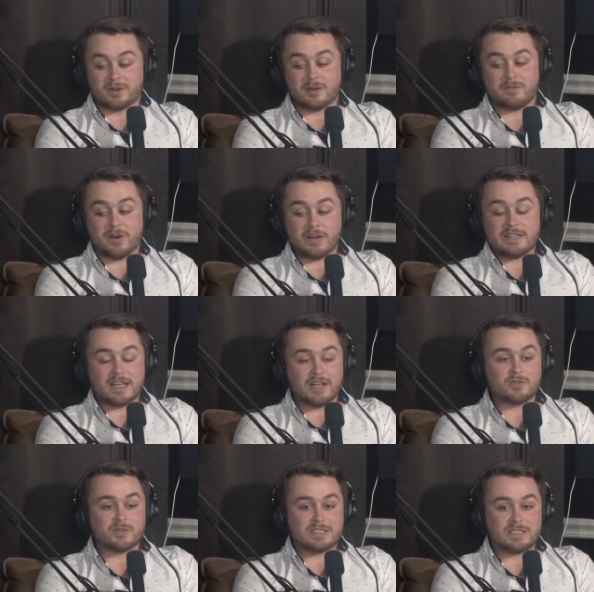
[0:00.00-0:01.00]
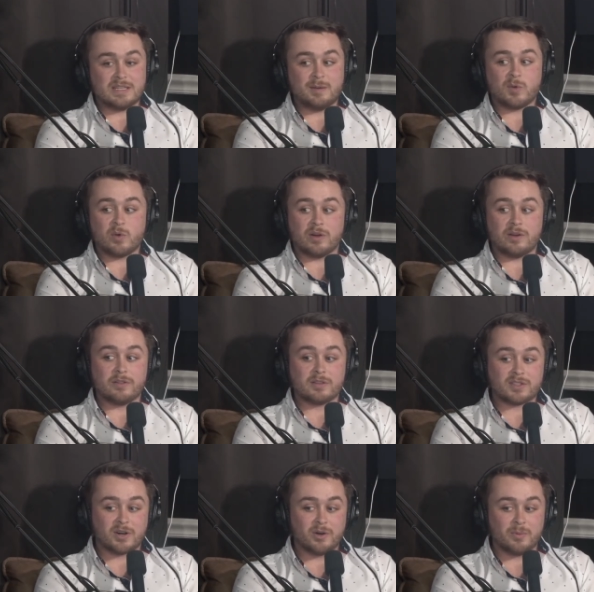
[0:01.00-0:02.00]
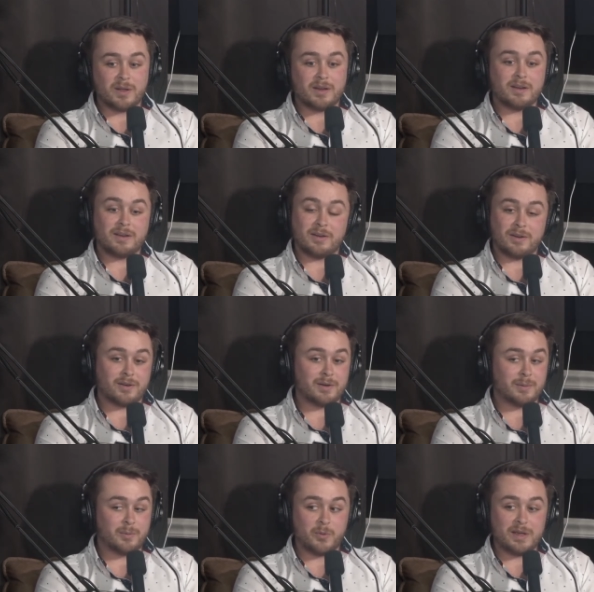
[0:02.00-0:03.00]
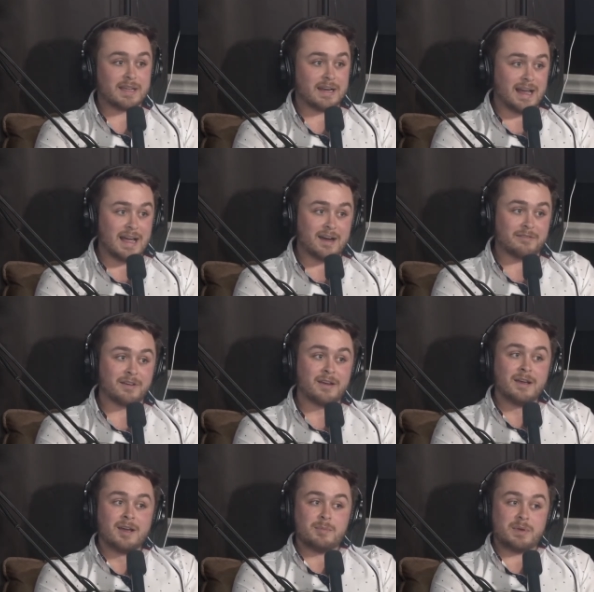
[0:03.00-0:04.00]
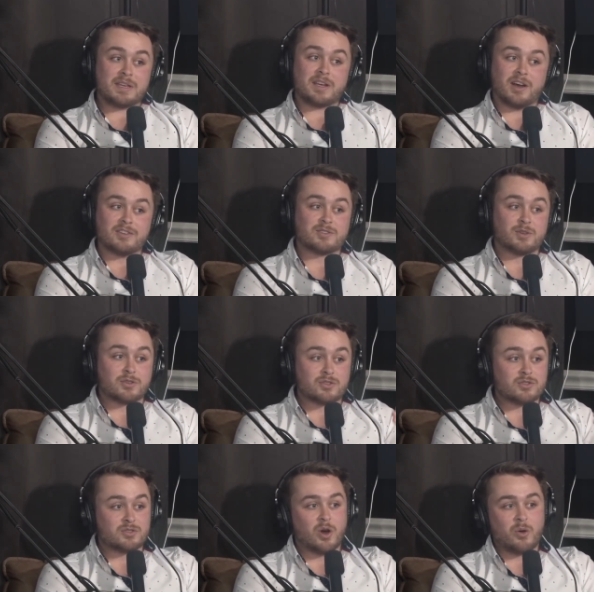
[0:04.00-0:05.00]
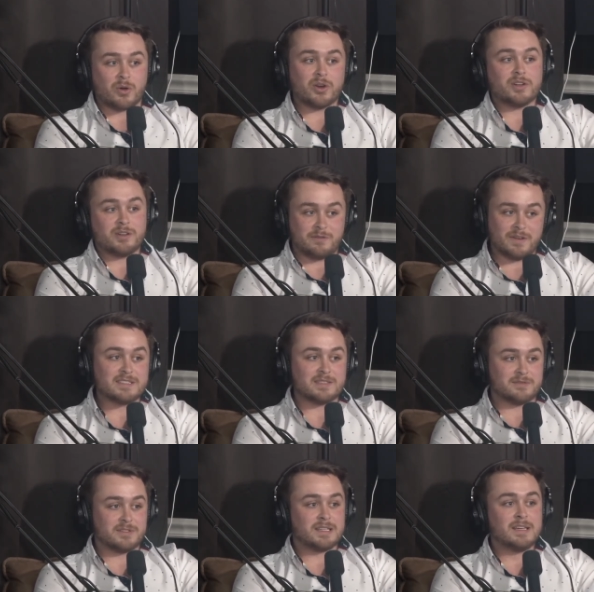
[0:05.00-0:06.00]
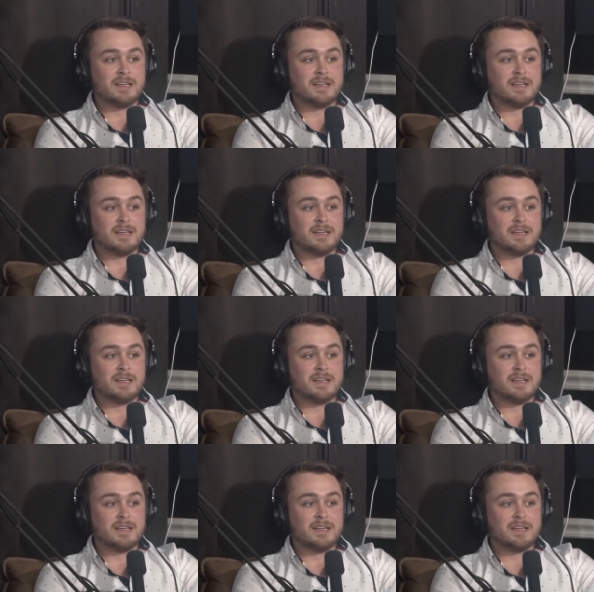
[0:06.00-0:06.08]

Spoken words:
they're a very dangerous team going into the tournament here in a week and a half because they're so good defensively.